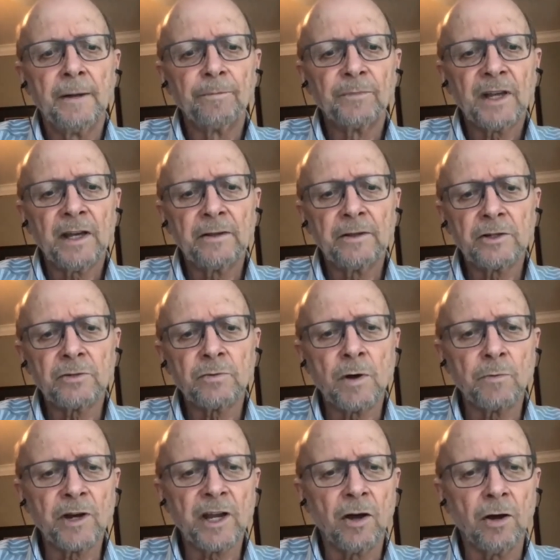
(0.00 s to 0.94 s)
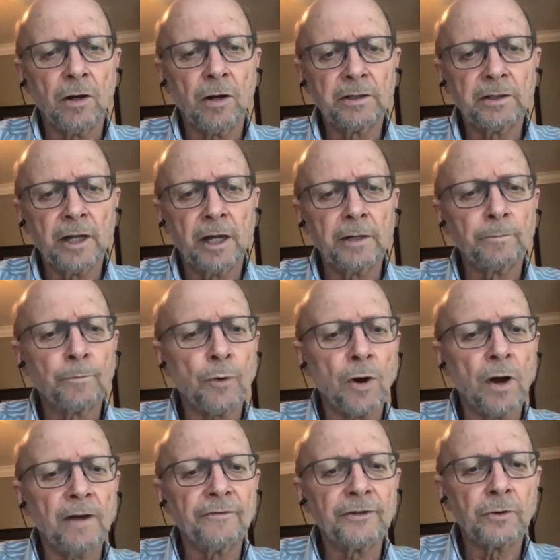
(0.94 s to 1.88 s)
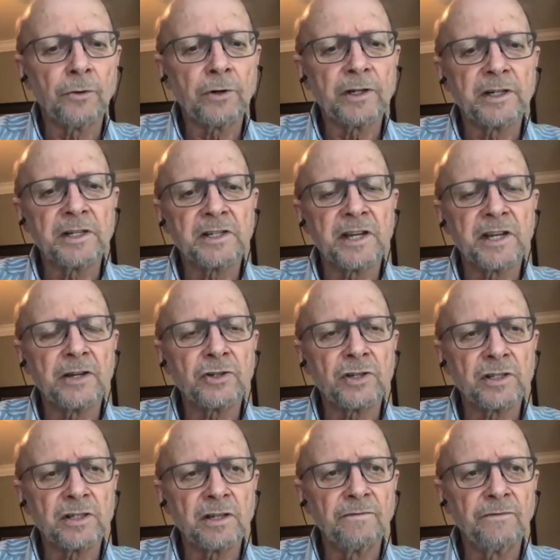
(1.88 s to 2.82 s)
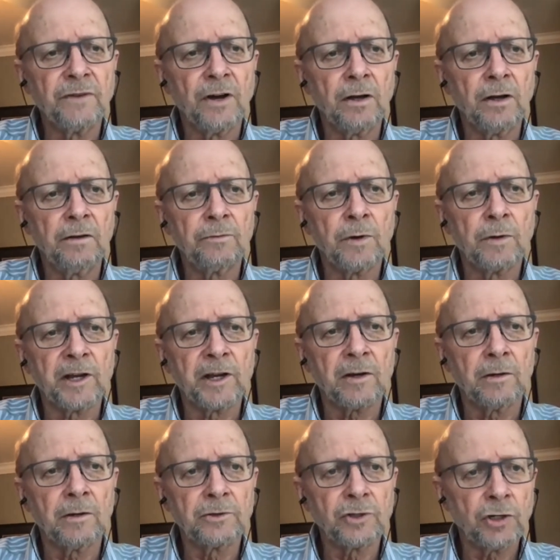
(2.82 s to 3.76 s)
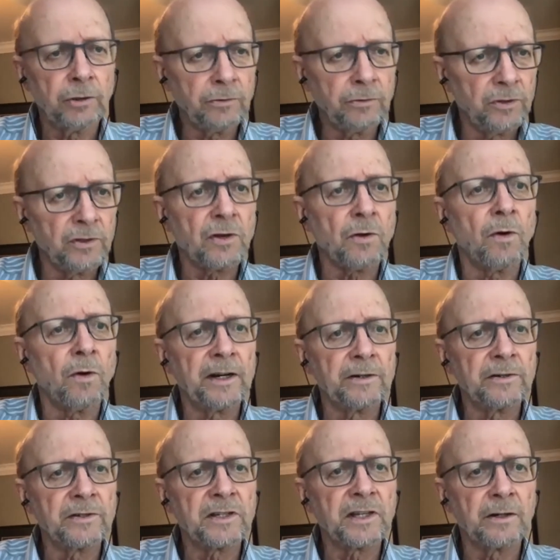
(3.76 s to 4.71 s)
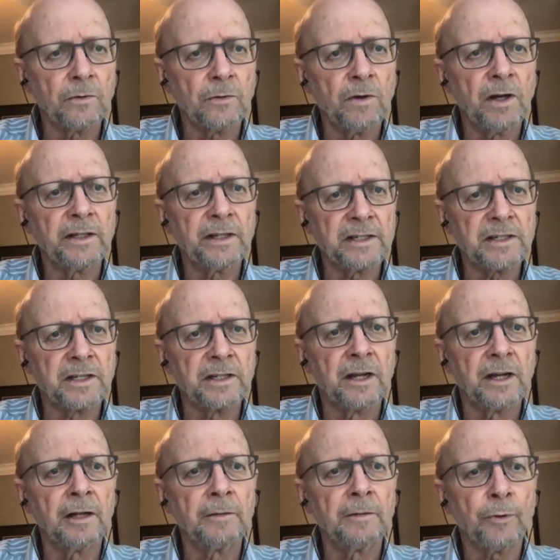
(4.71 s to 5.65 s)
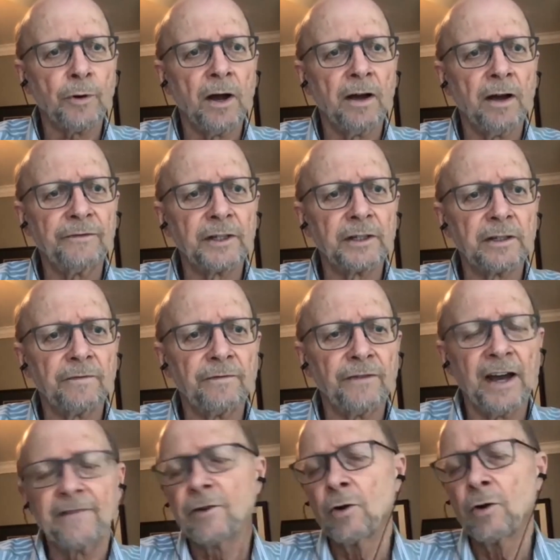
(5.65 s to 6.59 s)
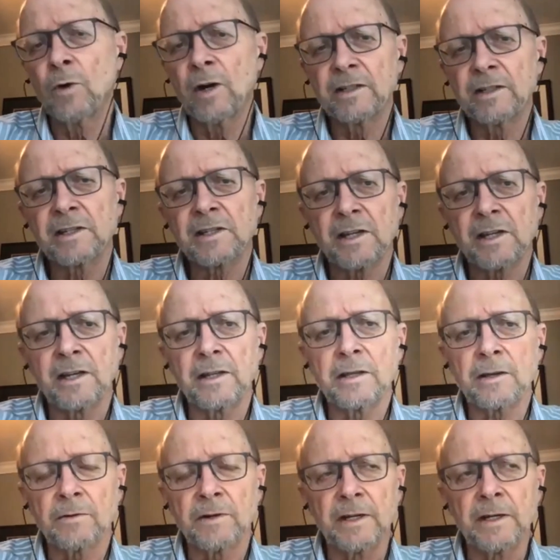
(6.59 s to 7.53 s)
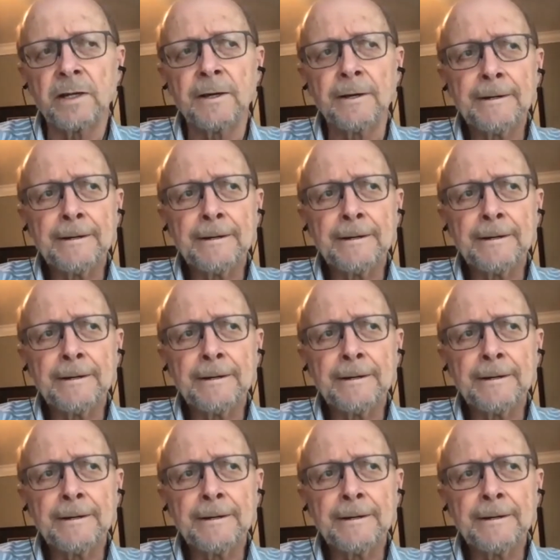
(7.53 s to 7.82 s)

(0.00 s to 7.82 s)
And there's what we call nonprofit organizations involved, what we call children's choirs that are run as a nonprofit, a 501c3.